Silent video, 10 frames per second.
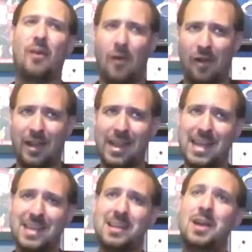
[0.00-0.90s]

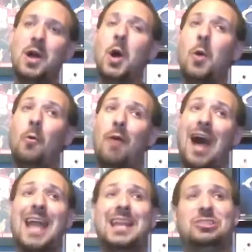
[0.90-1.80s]
Aurian,
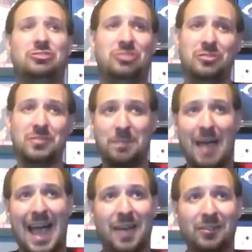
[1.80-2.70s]
why did you choose
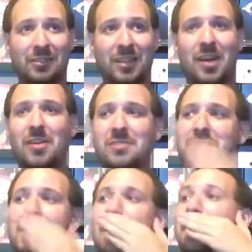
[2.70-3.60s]
Battletoads?